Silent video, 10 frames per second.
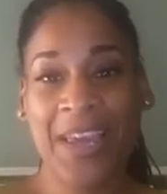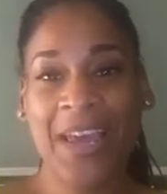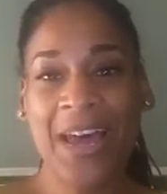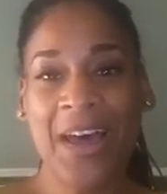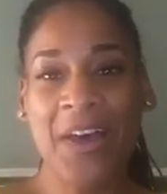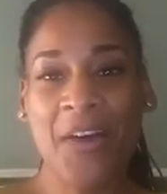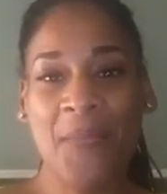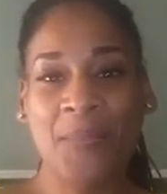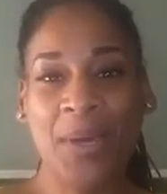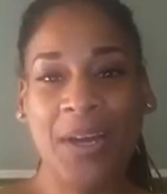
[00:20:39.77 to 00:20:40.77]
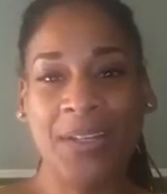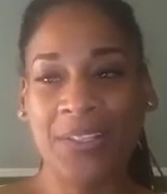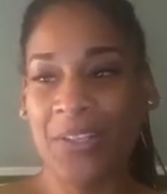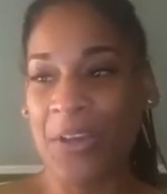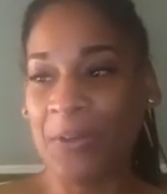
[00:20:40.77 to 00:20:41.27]
But
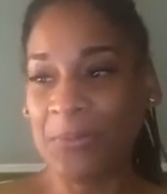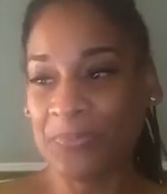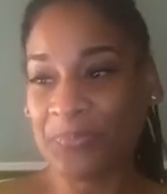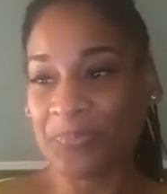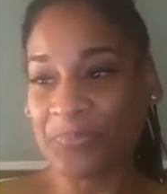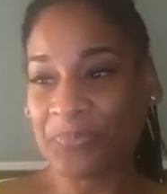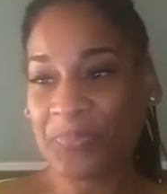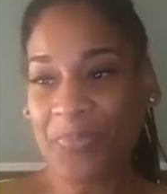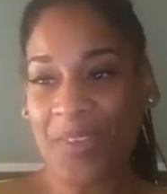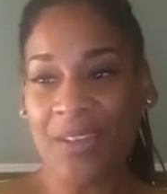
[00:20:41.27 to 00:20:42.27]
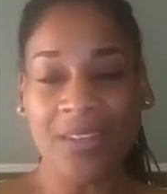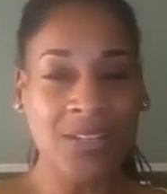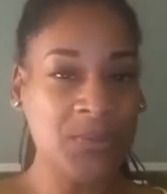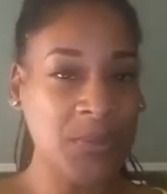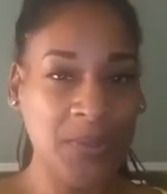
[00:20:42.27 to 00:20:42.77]

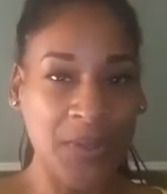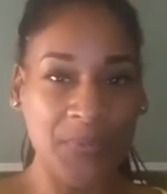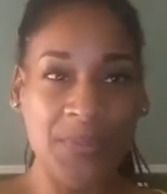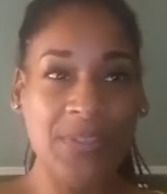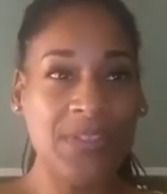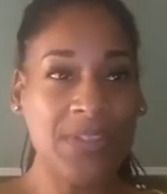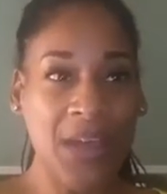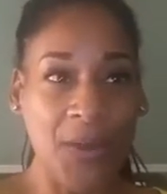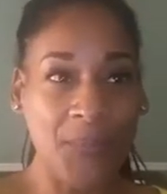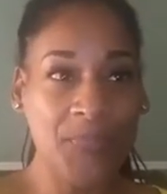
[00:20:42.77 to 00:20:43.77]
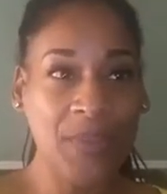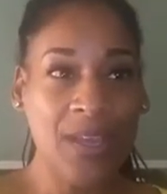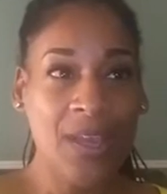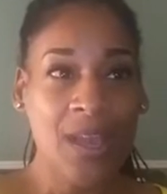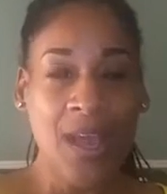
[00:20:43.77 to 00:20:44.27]
that's where you go. So.
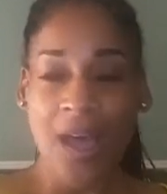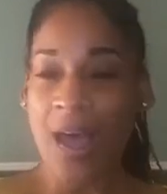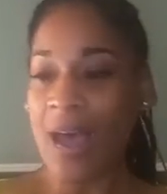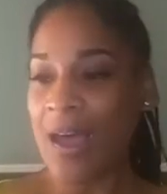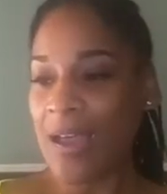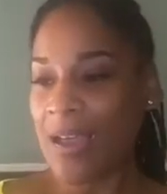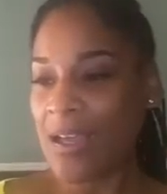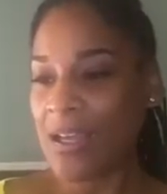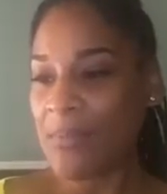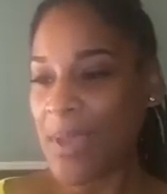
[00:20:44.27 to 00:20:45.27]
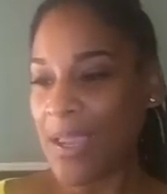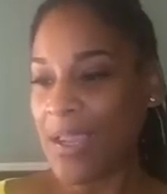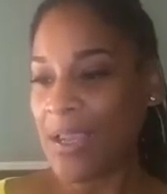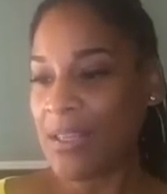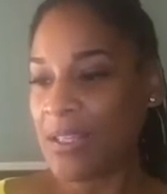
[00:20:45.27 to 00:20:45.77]

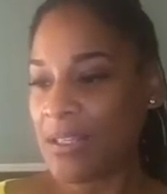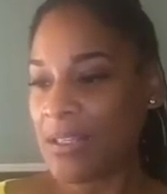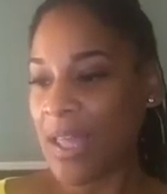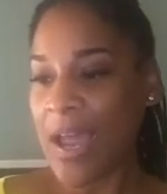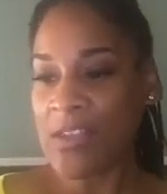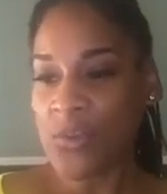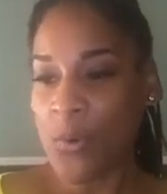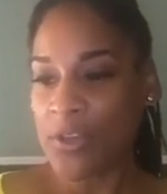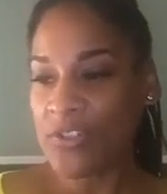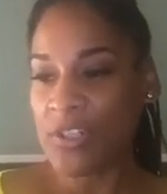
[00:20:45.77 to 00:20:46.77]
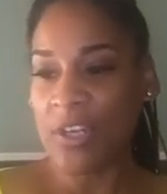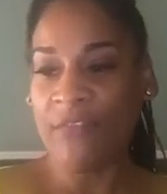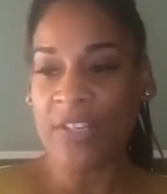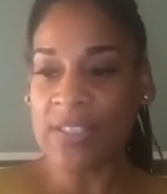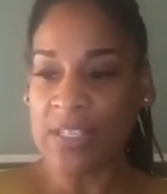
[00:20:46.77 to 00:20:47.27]
And the last question,
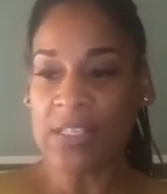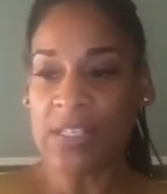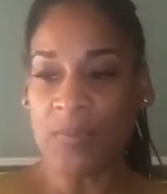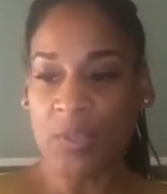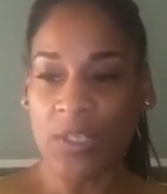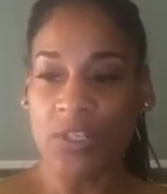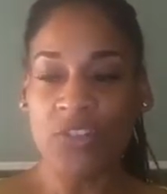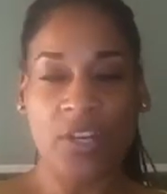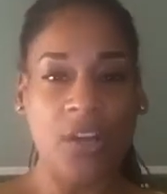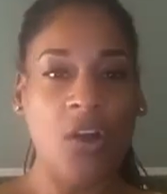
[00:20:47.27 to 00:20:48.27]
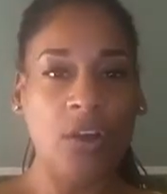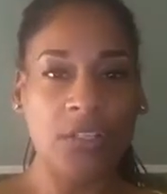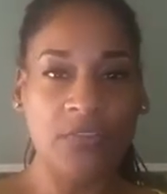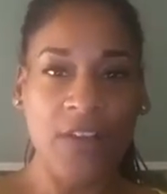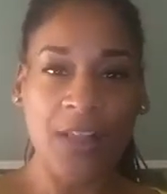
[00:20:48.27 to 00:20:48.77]
if I send something in, should I call
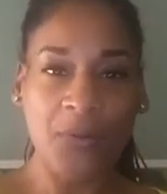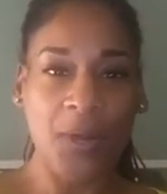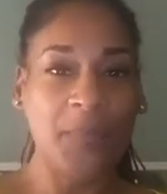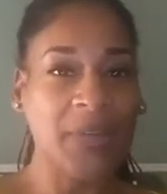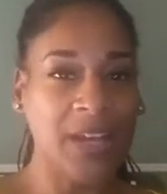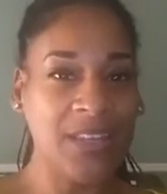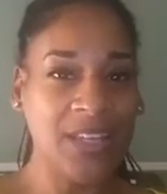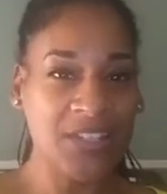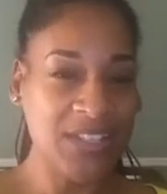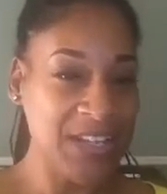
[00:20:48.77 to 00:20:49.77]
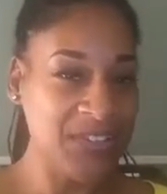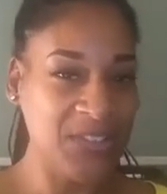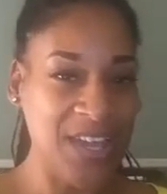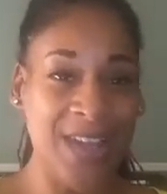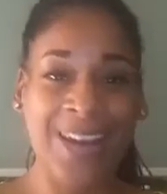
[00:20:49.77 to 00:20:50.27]
to follow up? Now, I think I just
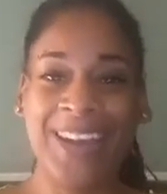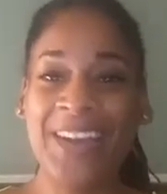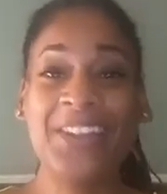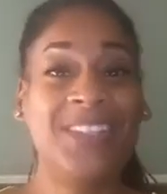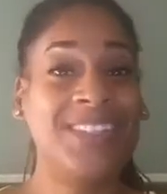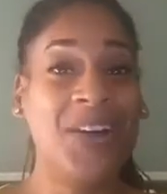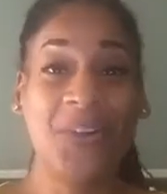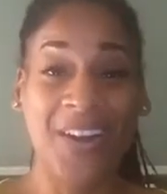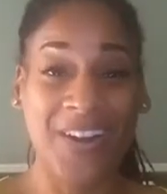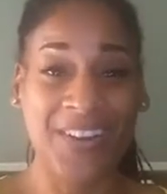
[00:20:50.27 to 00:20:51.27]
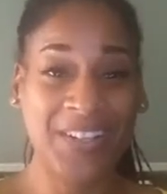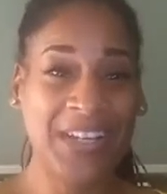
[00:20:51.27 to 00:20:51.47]
answered that. Don't call.